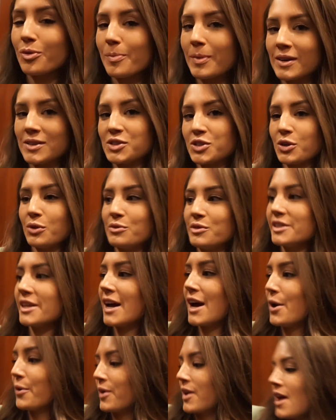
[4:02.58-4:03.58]
we're about to go
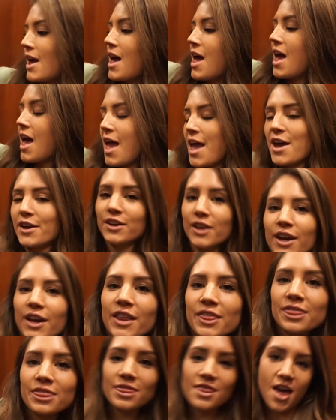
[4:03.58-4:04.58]
down and
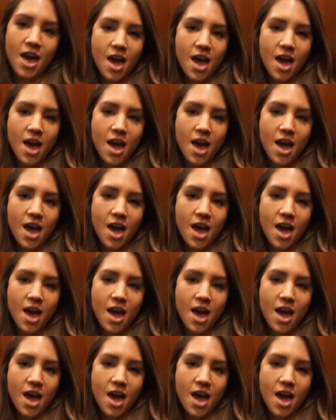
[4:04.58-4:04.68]
get